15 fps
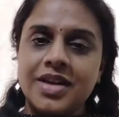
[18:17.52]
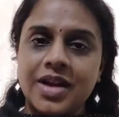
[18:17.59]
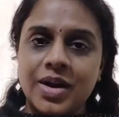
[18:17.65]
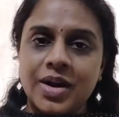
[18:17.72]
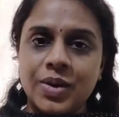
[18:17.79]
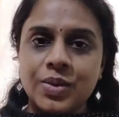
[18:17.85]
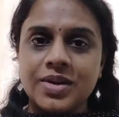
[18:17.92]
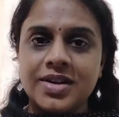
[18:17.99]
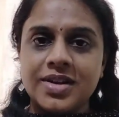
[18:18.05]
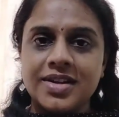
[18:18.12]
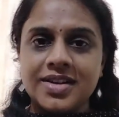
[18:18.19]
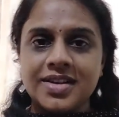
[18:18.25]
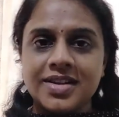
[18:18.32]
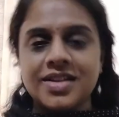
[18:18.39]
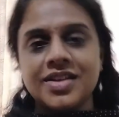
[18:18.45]
Now
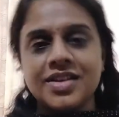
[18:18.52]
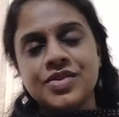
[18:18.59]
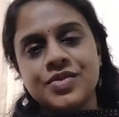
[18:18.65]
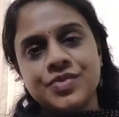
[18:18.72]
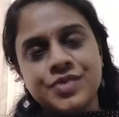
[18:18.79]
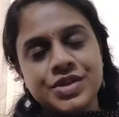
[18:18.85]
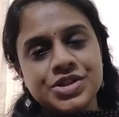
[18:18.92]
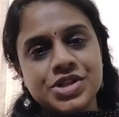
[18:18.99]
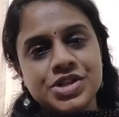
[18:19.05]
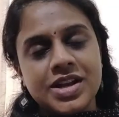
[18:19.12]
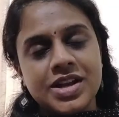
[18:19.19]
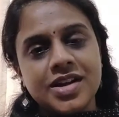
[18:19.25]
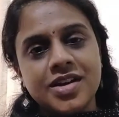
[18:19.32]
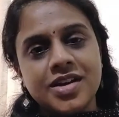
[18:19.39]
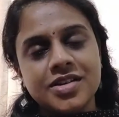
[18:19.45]
we
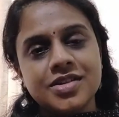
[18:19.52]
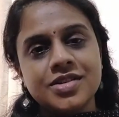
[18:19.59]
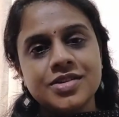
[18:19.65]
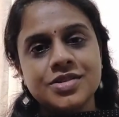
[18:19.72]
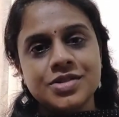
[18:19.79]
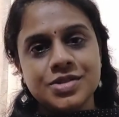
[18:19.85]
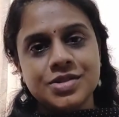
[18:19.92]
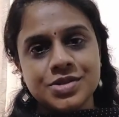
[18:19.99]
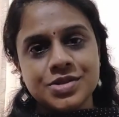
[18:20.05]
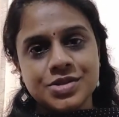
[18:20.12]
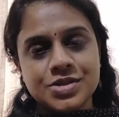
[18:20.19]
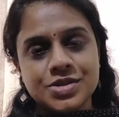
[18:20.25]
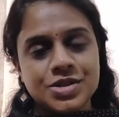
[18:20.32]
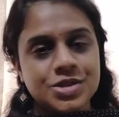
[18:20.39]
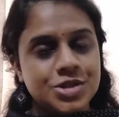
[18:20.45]
shall learn
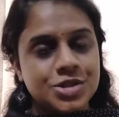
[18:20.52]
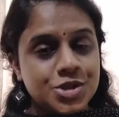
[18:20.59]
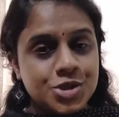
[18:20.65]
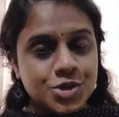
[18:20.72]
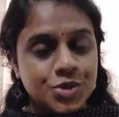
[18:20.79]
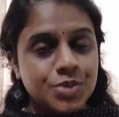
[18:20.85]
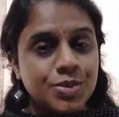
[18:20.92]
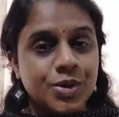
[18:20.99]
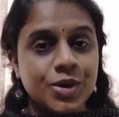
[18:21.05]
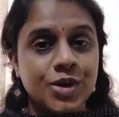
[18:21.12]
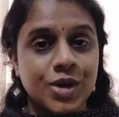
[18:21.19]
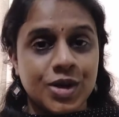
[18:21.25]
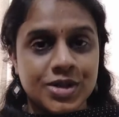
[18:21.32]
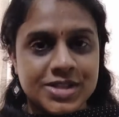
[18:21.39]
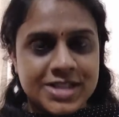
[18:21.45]
two
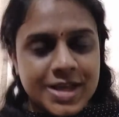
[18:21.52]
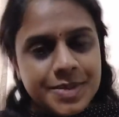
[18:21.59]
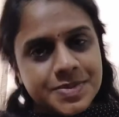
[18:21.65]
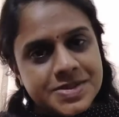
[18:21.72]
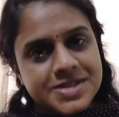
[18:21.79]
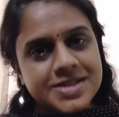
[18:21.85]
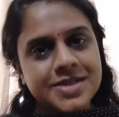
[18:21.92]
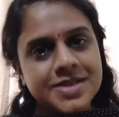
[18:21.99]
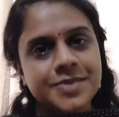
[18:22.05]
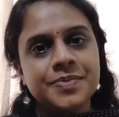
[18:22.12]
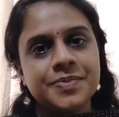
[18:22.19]
more concepts: